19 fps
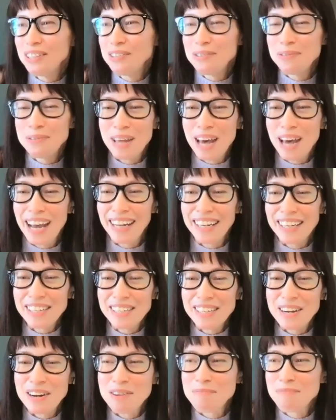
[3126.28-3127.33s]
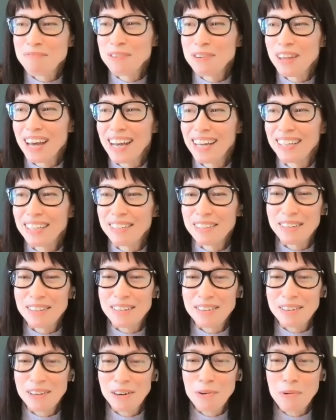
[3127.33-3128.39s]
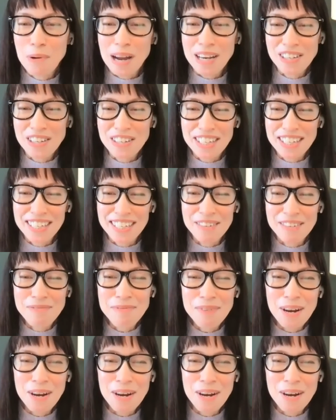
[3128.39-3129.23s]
do that for that question,